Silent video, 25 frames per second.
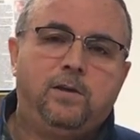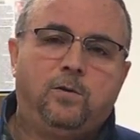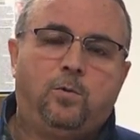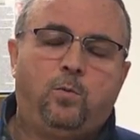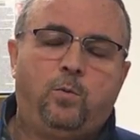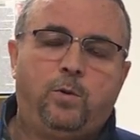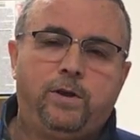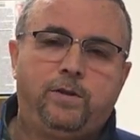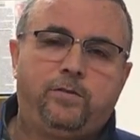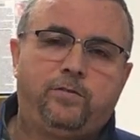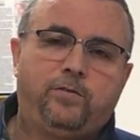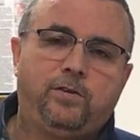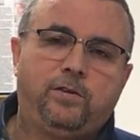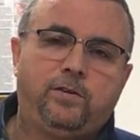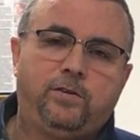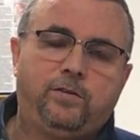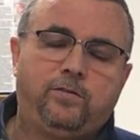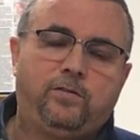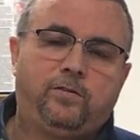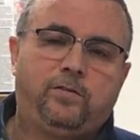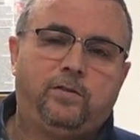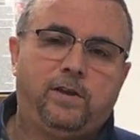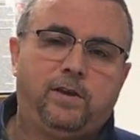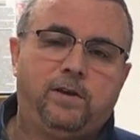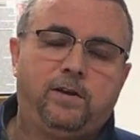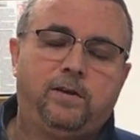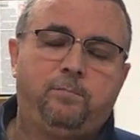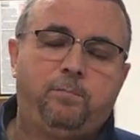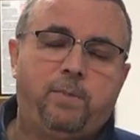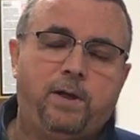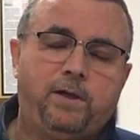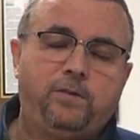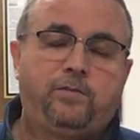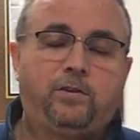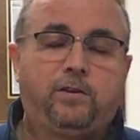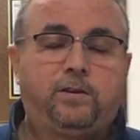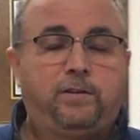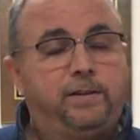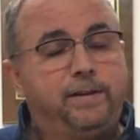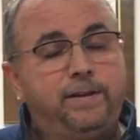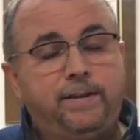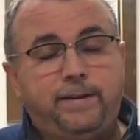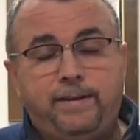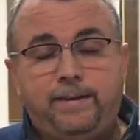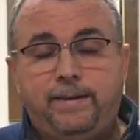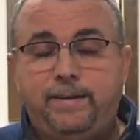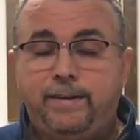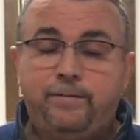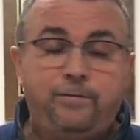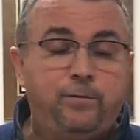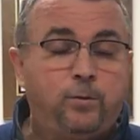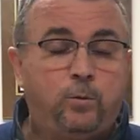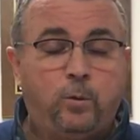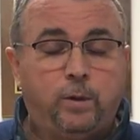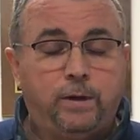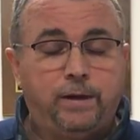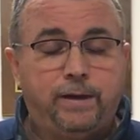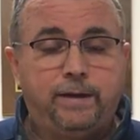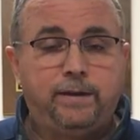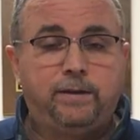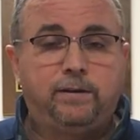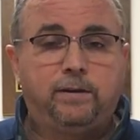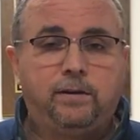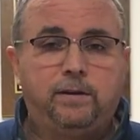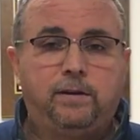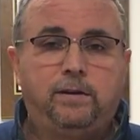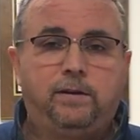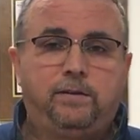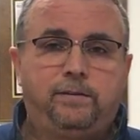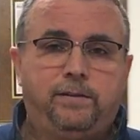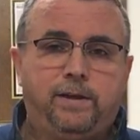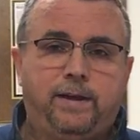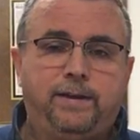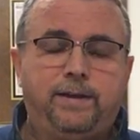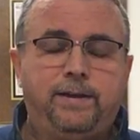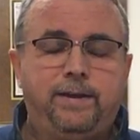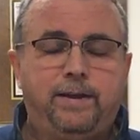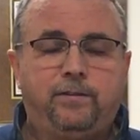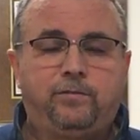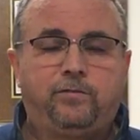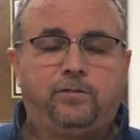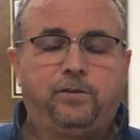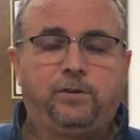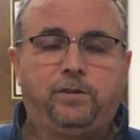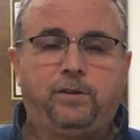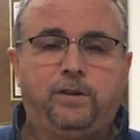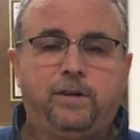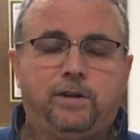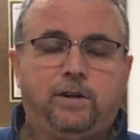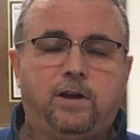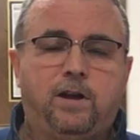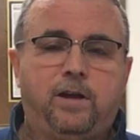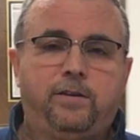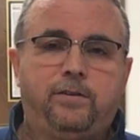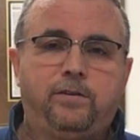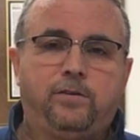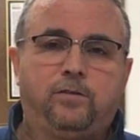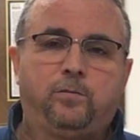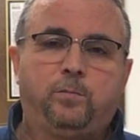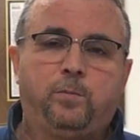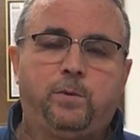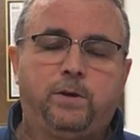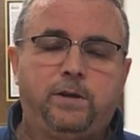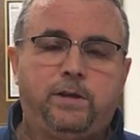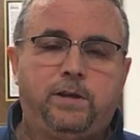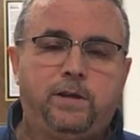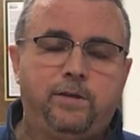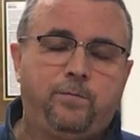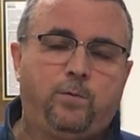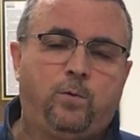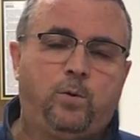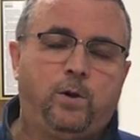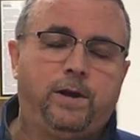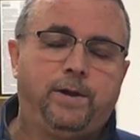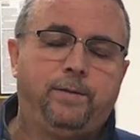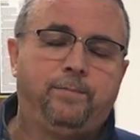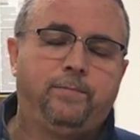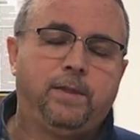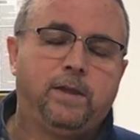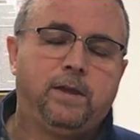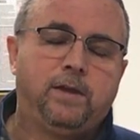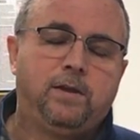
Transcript: which is basically a giveaway, not necessarily a contest, but a giveaway